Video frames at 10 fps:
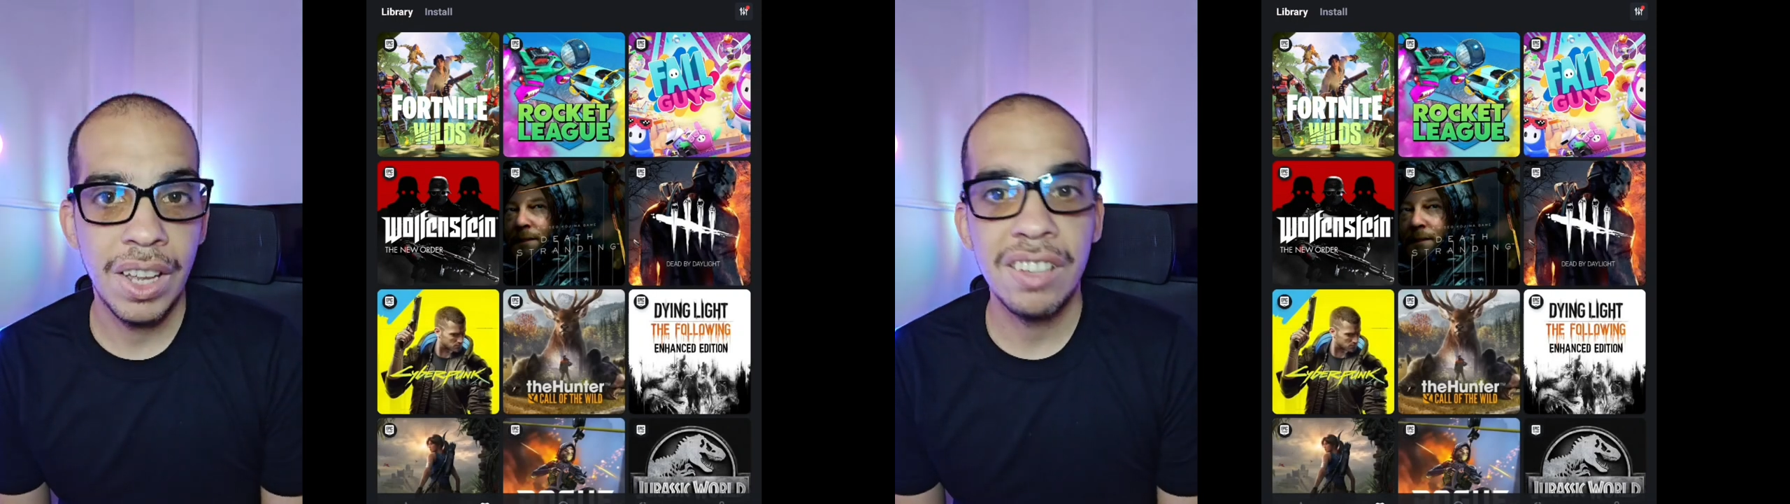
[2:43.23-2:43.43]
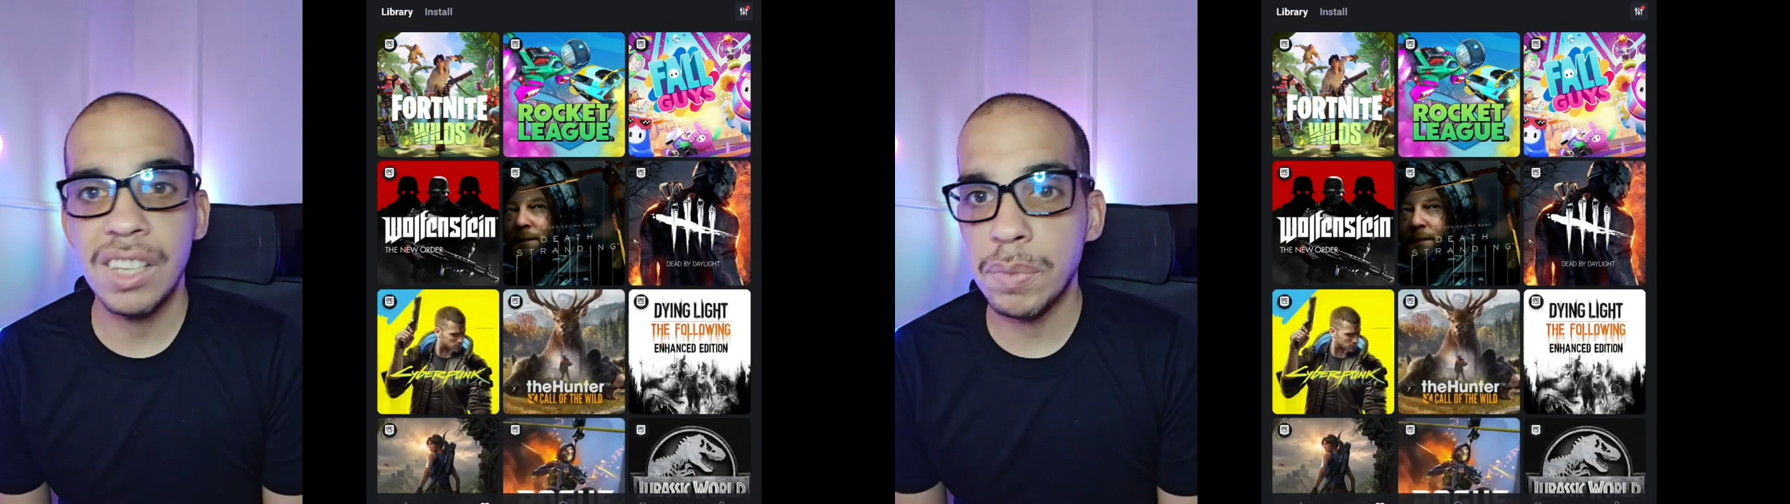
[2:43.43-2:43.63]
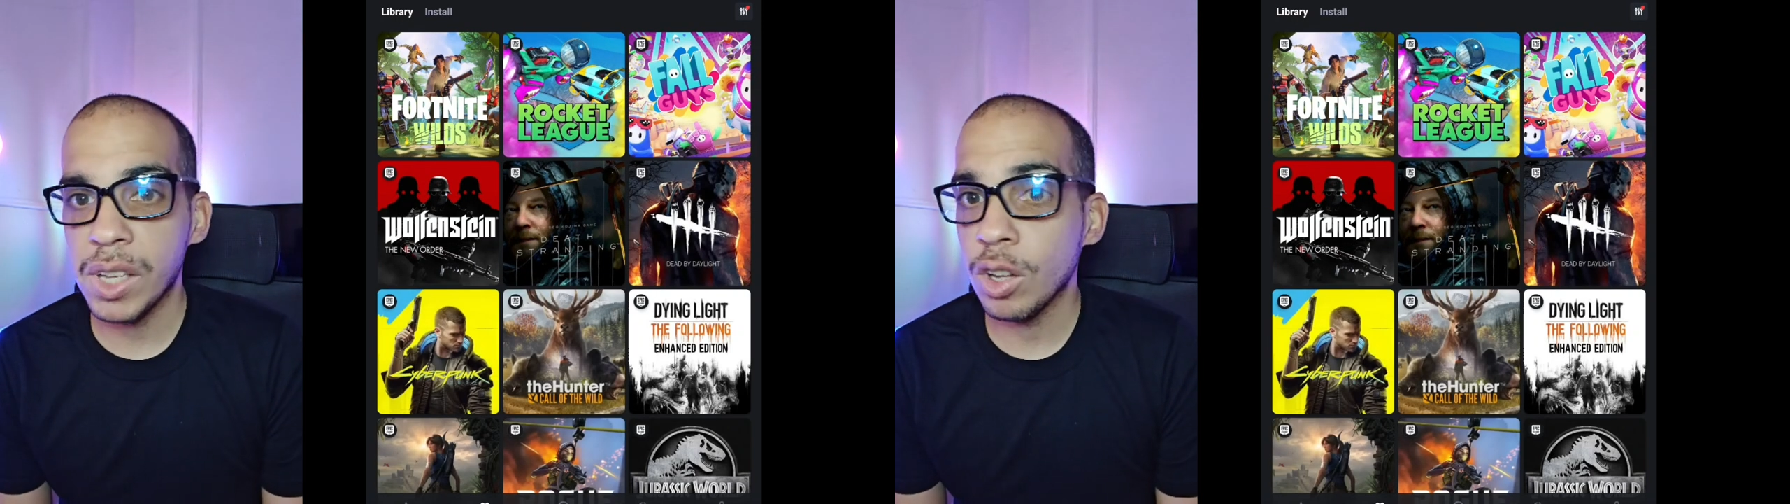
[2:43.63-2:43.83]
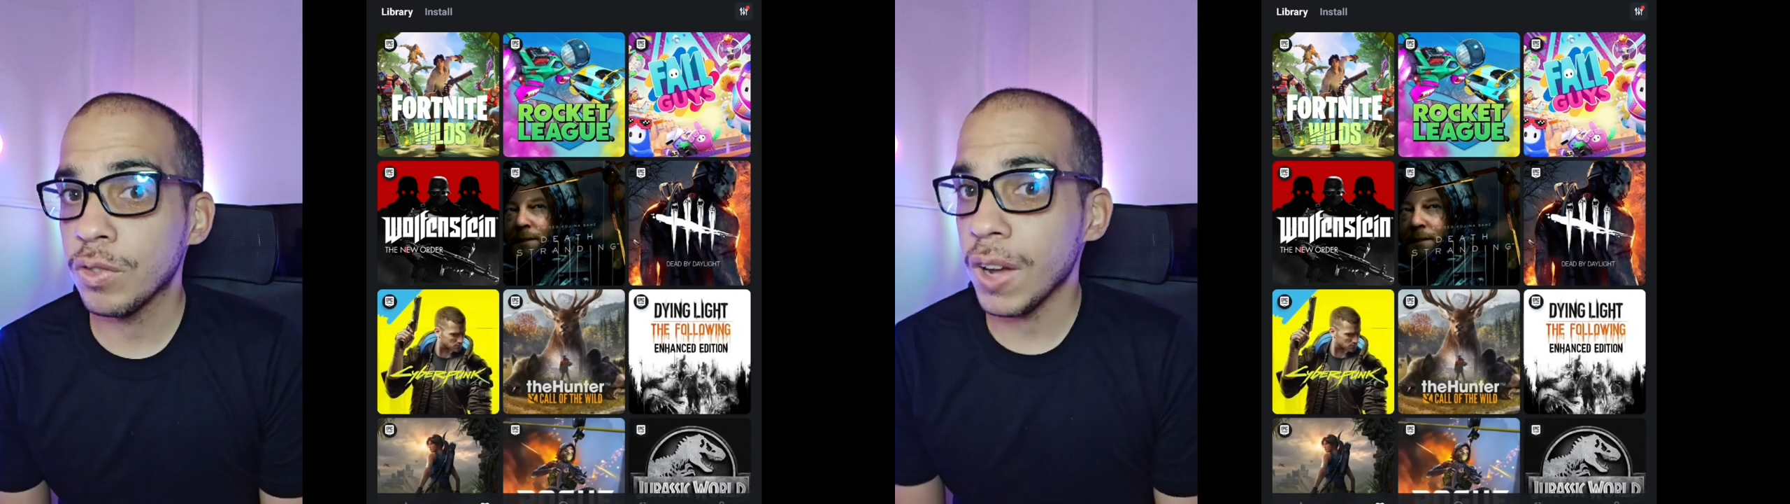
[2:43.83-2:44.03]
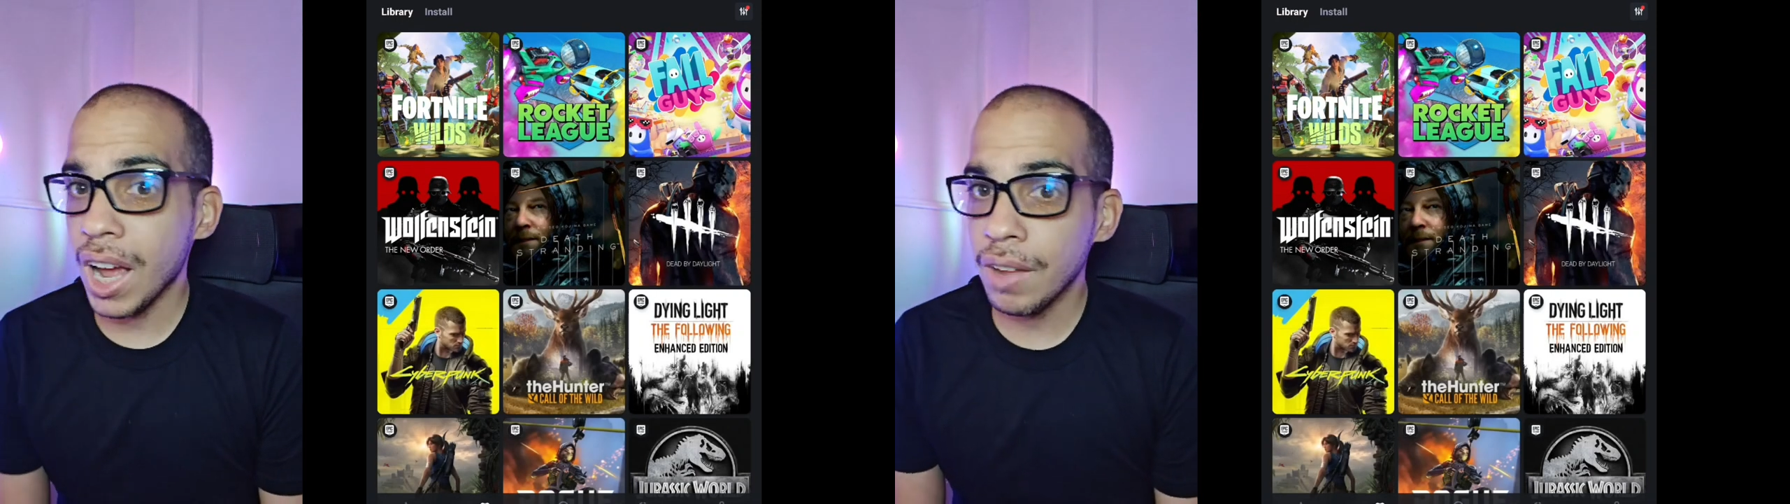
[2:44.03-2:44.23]
Same thing goes
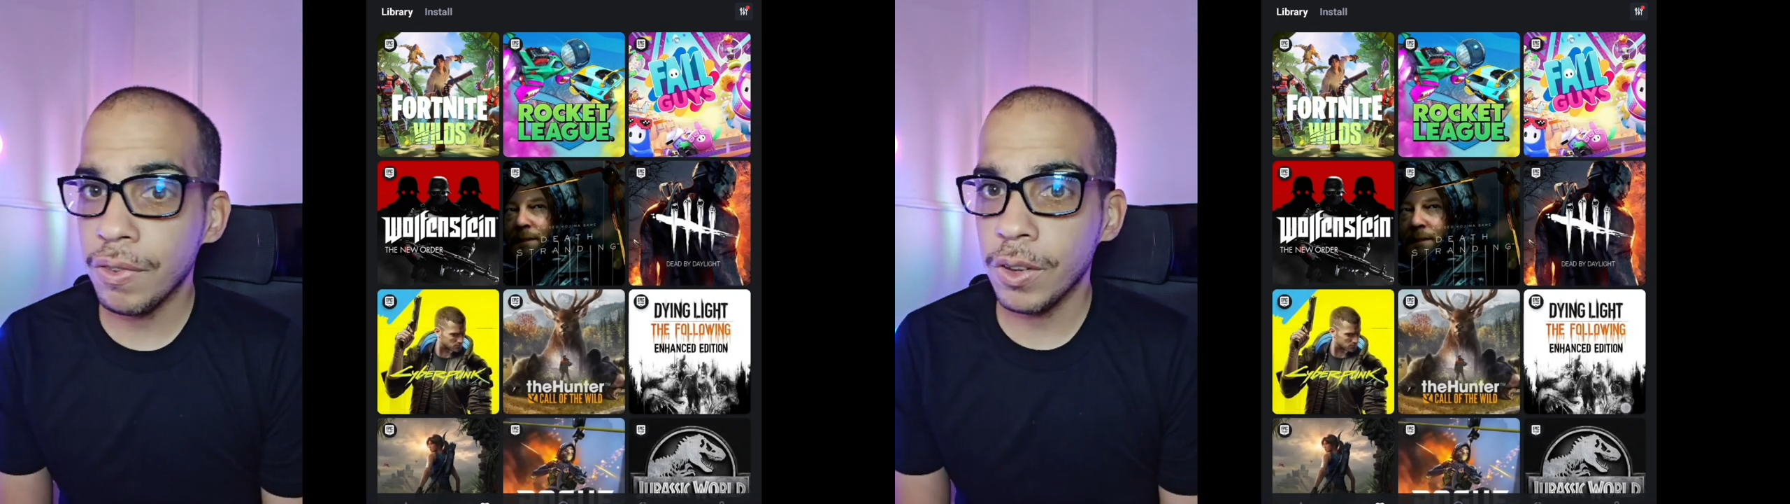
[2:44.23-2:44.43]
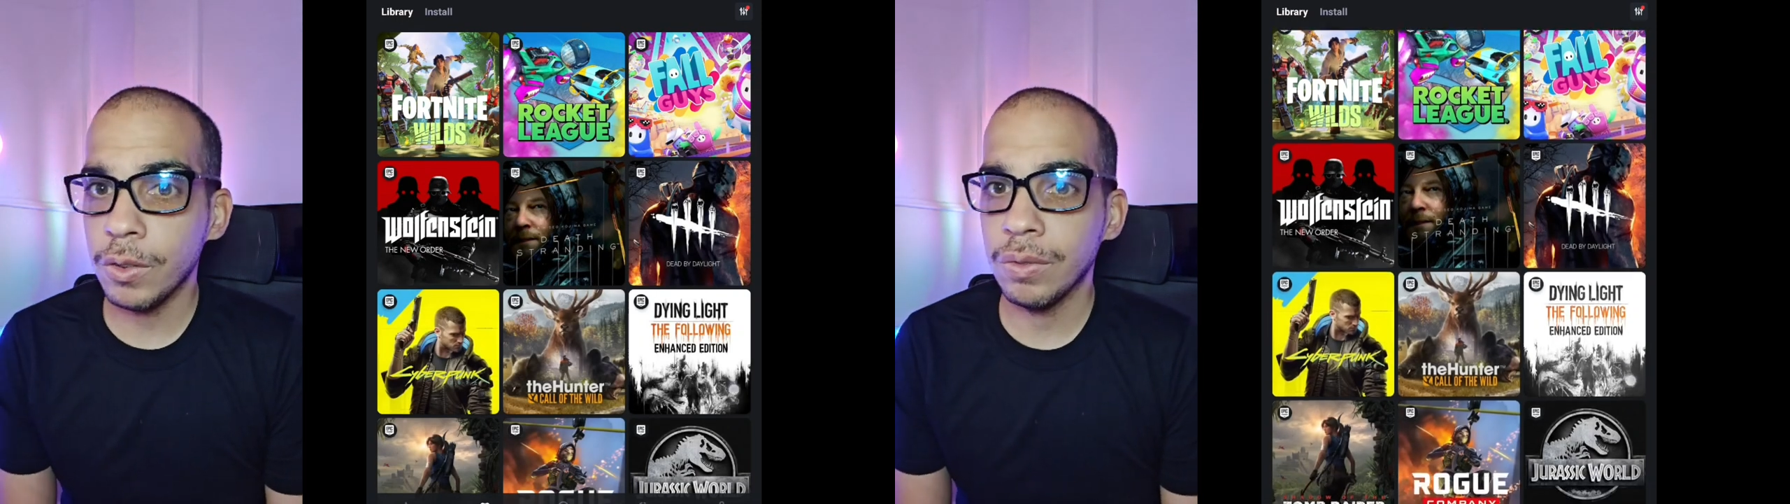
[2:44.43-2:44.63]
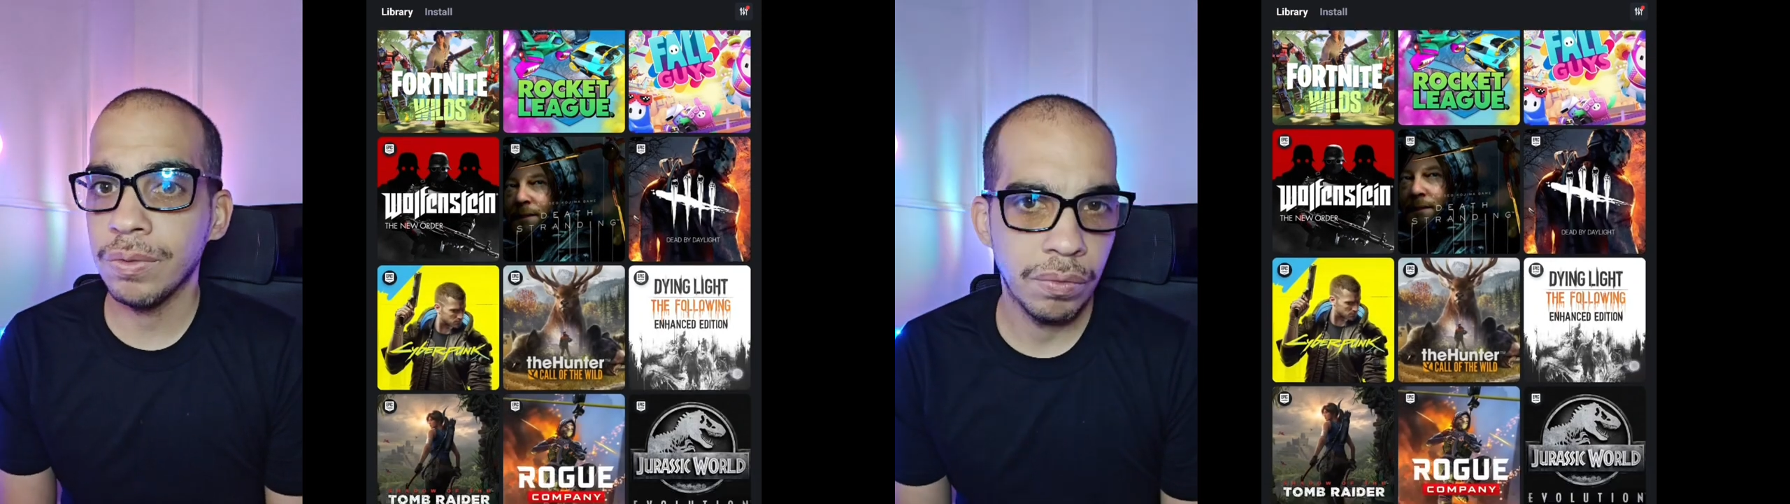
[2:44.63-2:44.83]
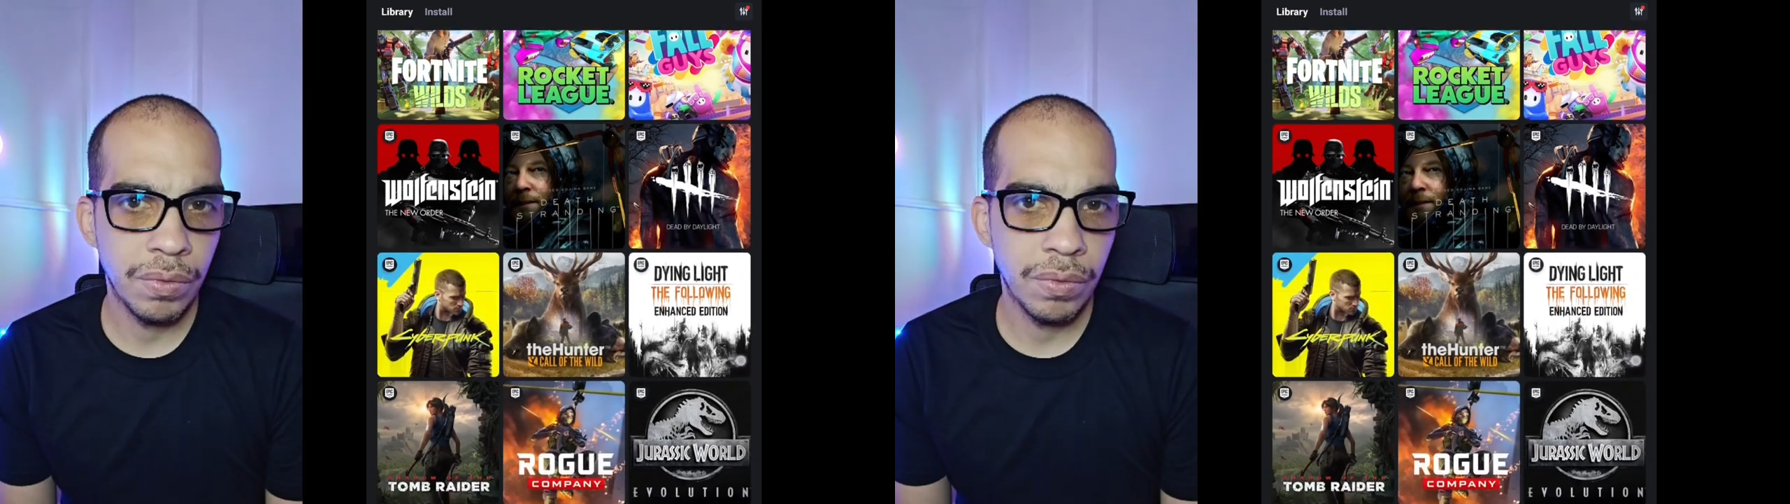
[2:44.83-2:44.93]
for iPhone.